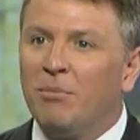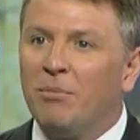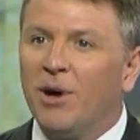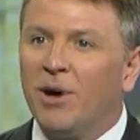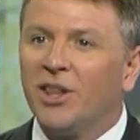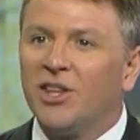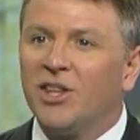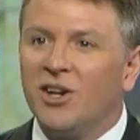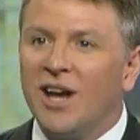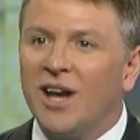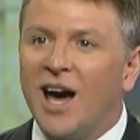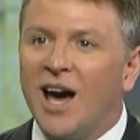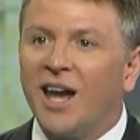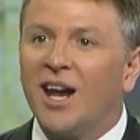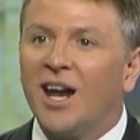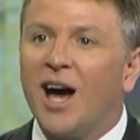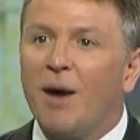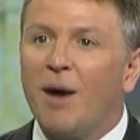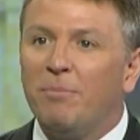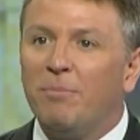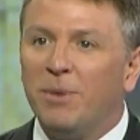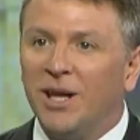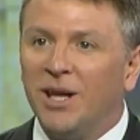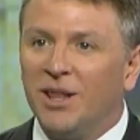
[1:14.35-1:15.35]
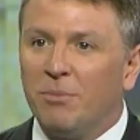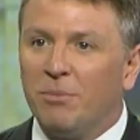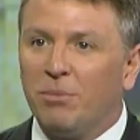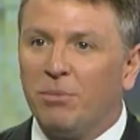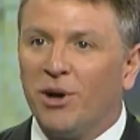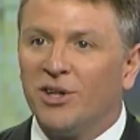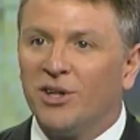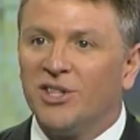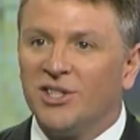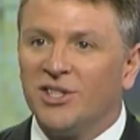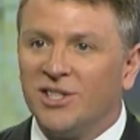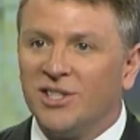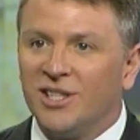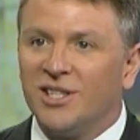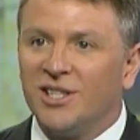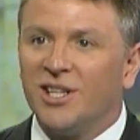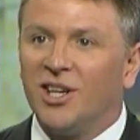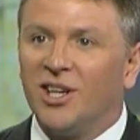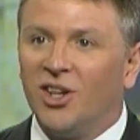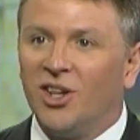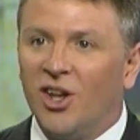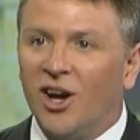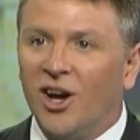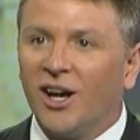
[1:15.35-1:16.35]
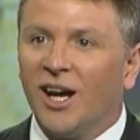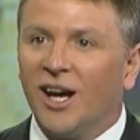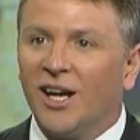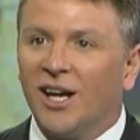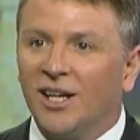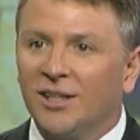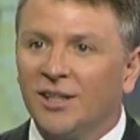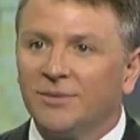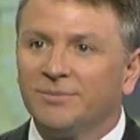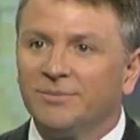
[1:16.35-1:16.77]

but they're not upping the purchases in the long end.